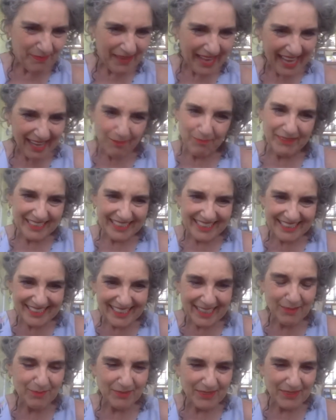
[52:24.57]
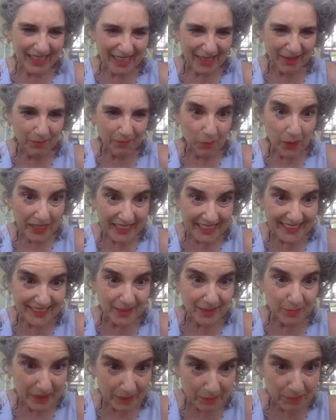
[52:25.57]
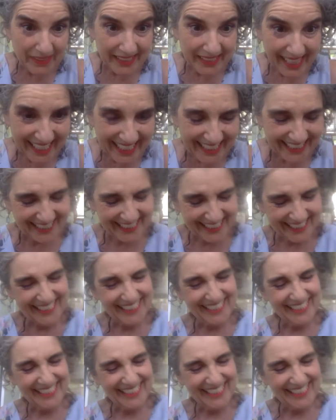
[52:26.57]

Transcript: back but at the same time wanting to be polite